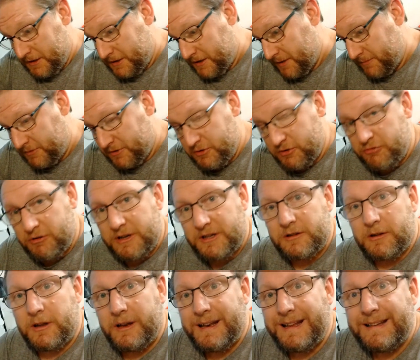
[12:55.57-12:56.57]
tips and
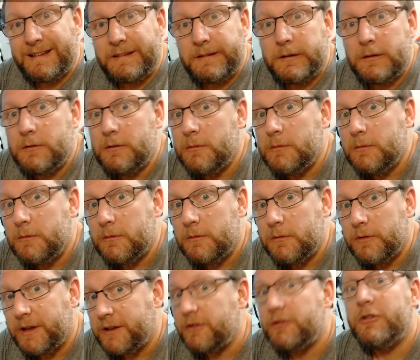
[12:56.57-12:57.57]
tricks like this.
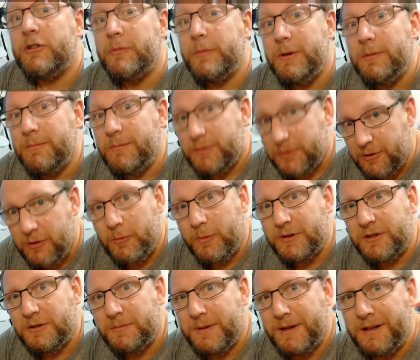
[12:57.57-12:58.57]
Thanks, Jeremy. Scott
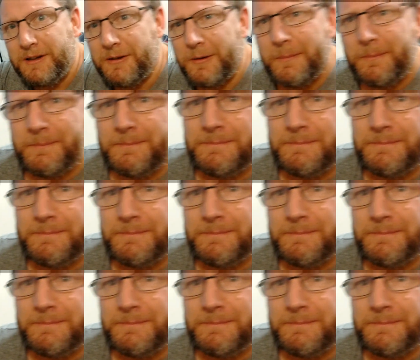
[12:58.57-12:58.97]
Wessex Blades.